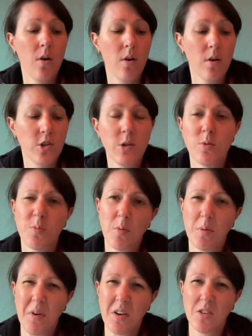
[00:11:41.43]
She was probably
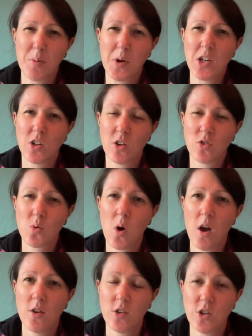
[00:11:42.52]
my inspiration. I saw
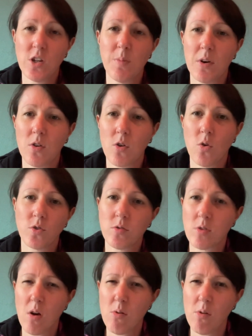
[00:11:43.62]
her, that she'd been on a course. I was
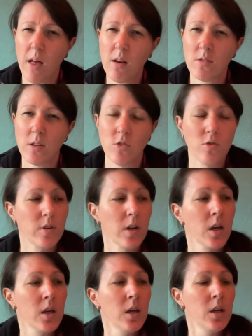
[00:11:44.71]
like, oh, that looks interesting.
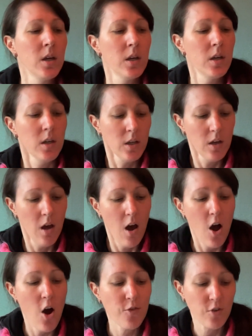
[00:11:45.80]

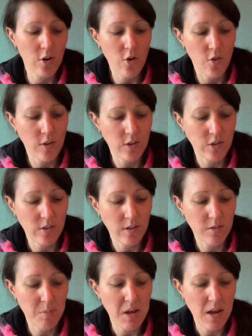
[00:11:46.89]
After I got this, she said
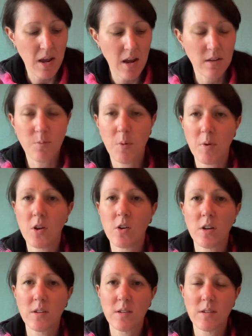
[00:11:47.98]
to me, it's probably a good
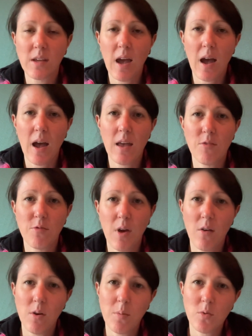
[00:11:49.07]
idea to get a
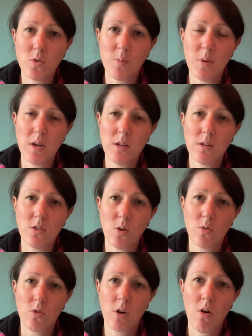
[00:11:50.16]
variable speed
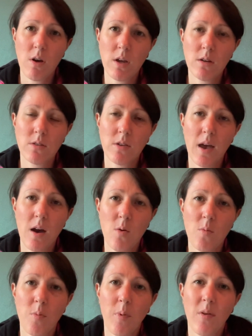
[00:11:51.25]
soldering iron to
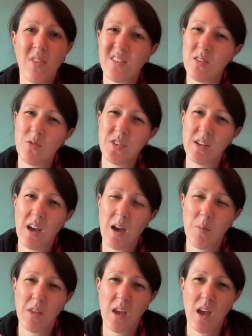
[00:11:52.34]
help. But this obviously came
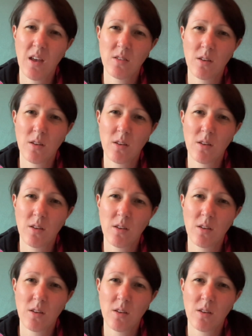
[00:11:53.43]
with the kit.